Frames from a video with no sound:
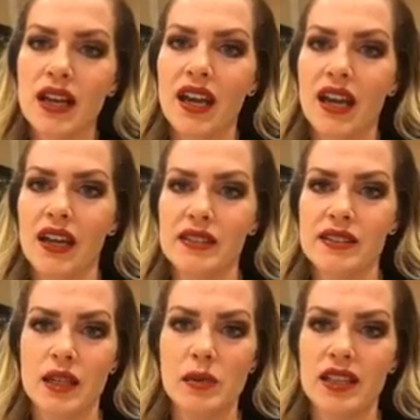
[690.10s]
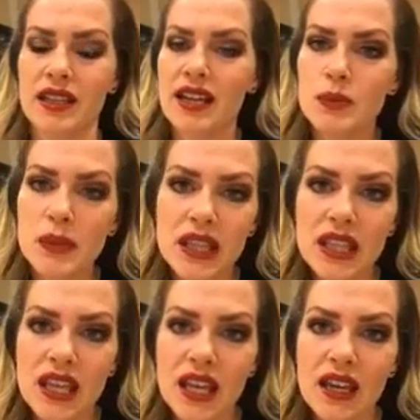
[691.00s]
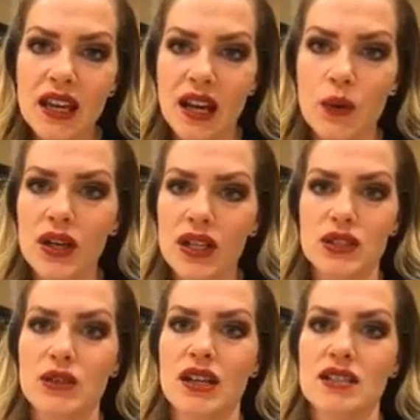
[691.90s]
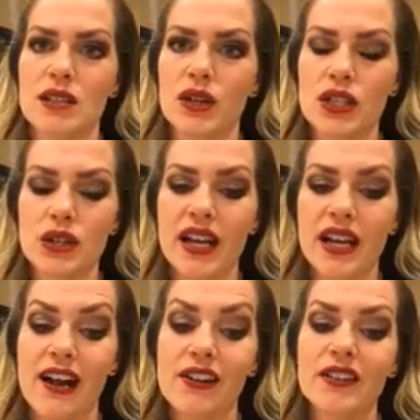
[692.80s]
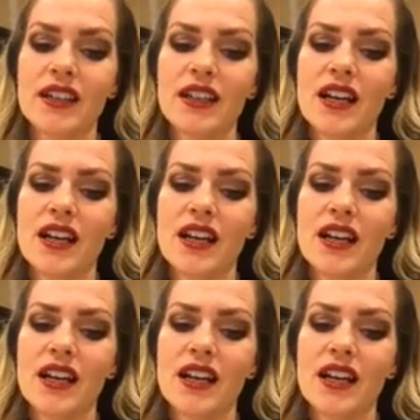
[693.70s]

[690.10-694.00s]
and it's going to be the next big thing. And I want to do this. I want to try it out.